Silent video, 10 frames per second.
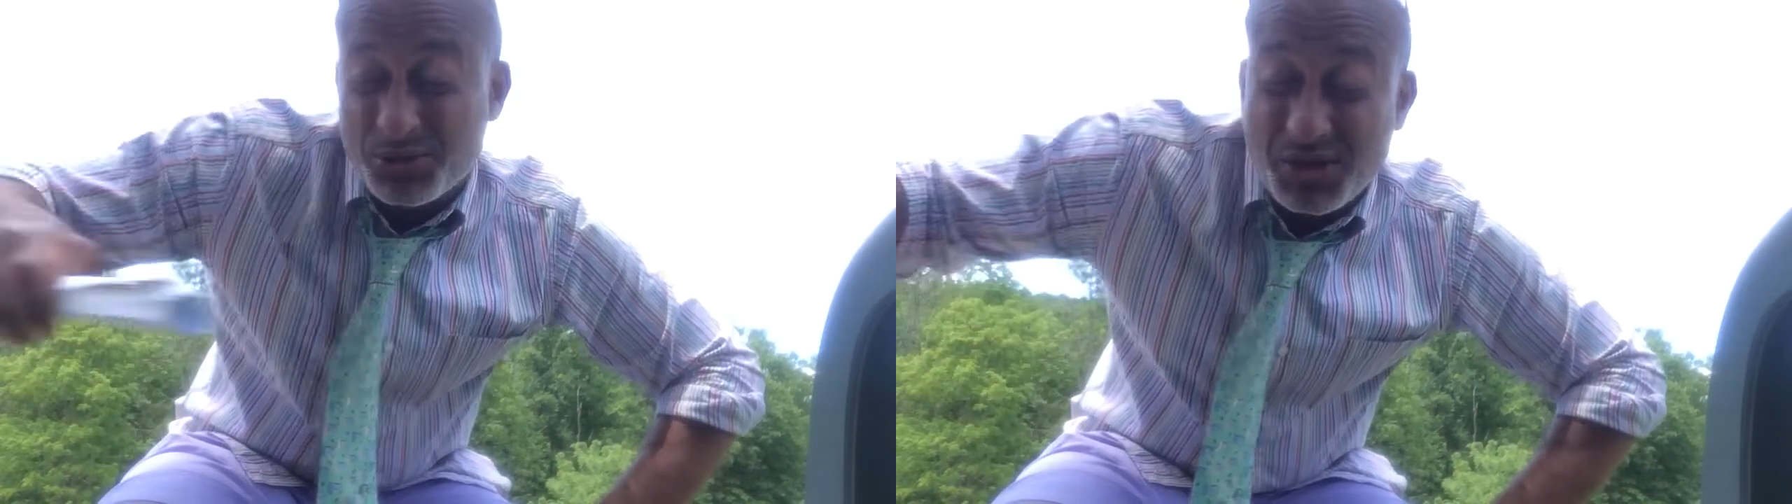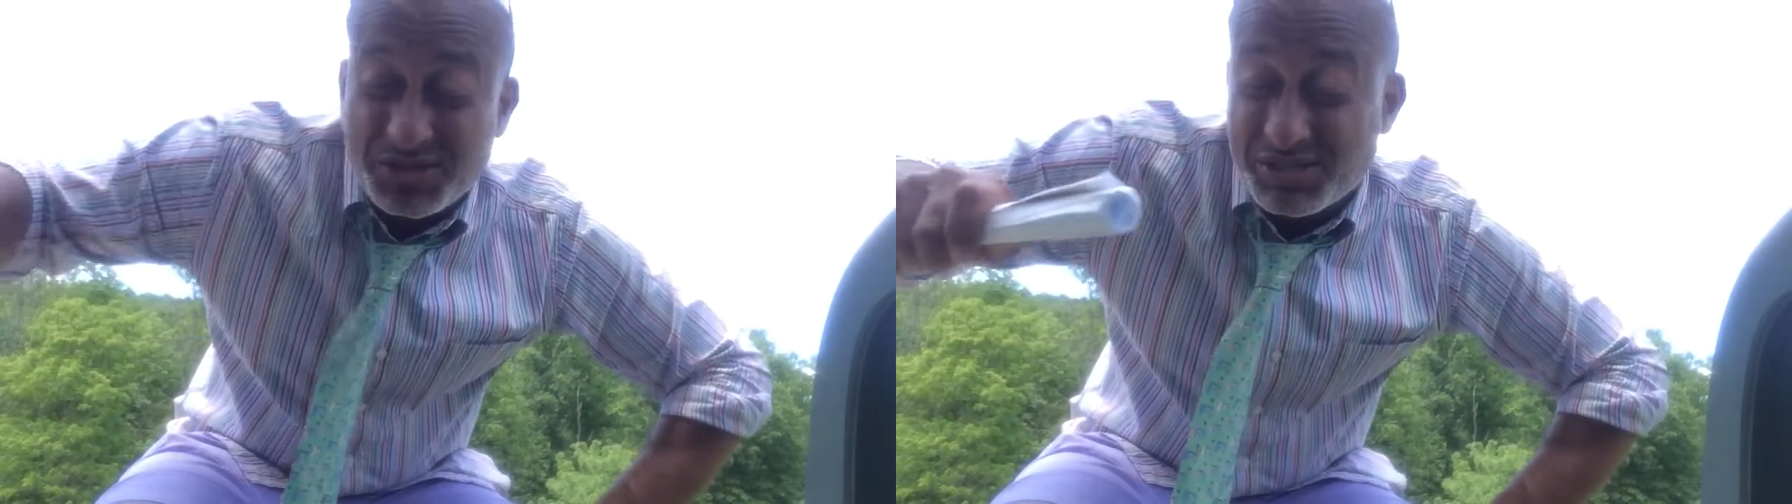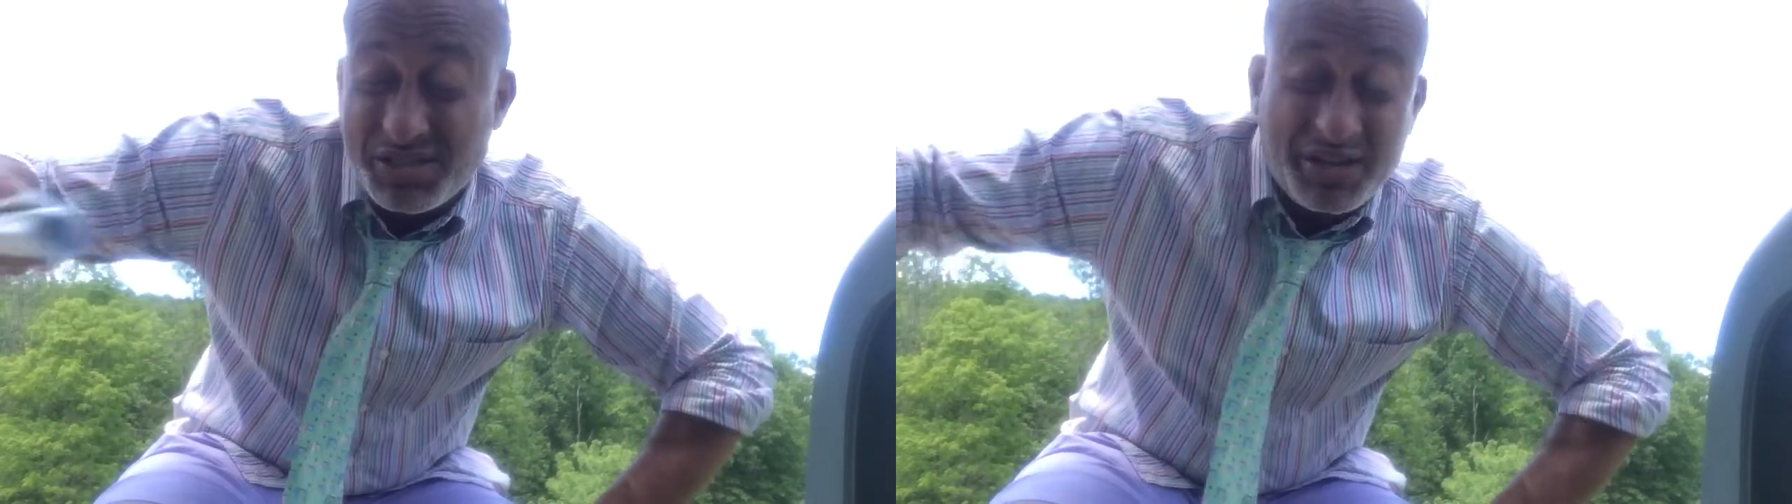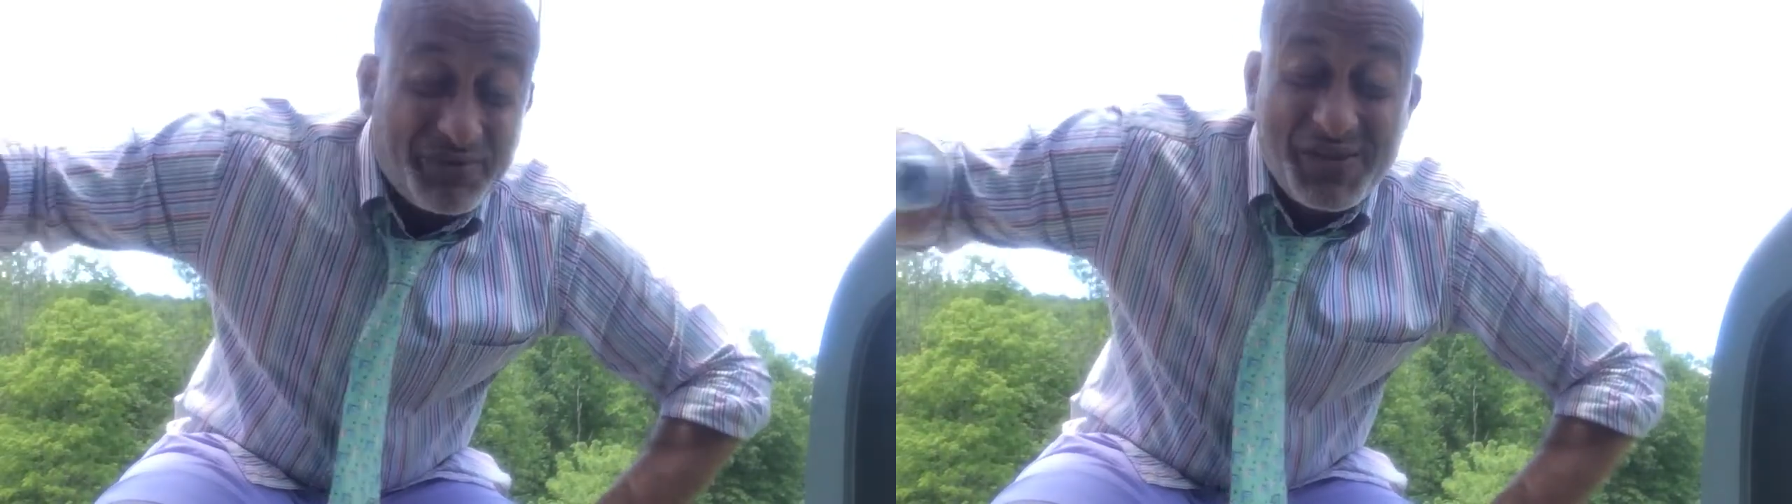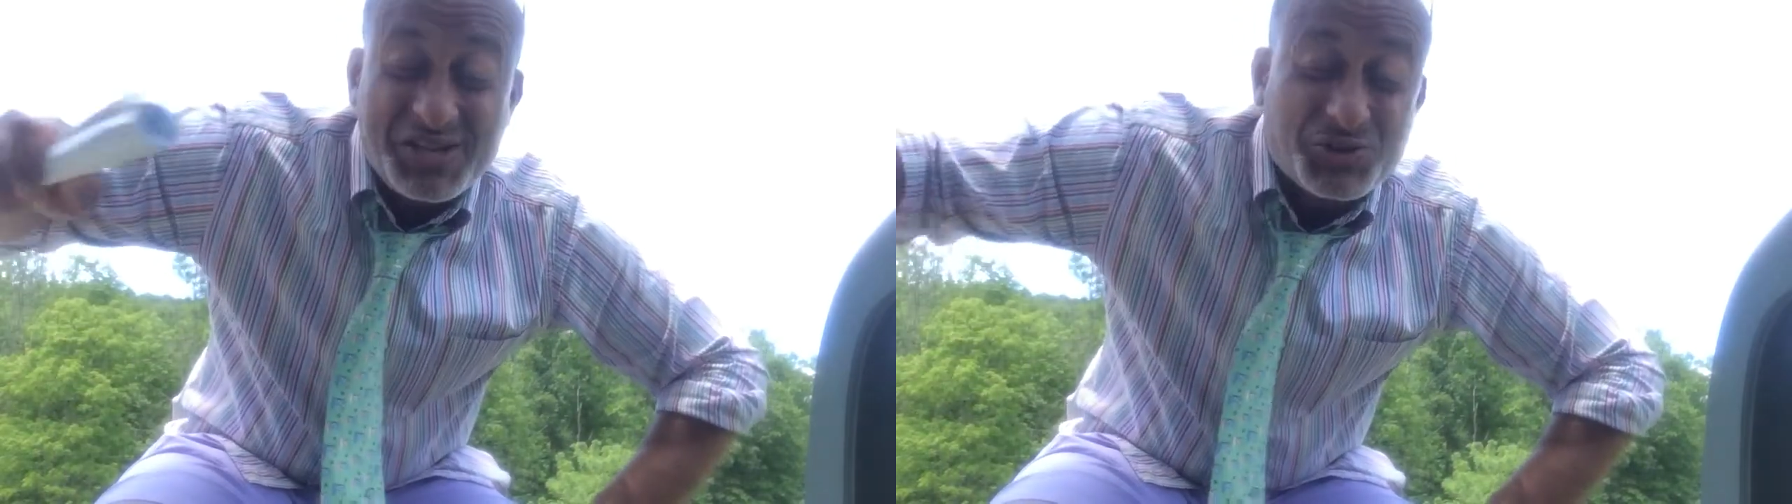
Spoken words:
across the Santa Fe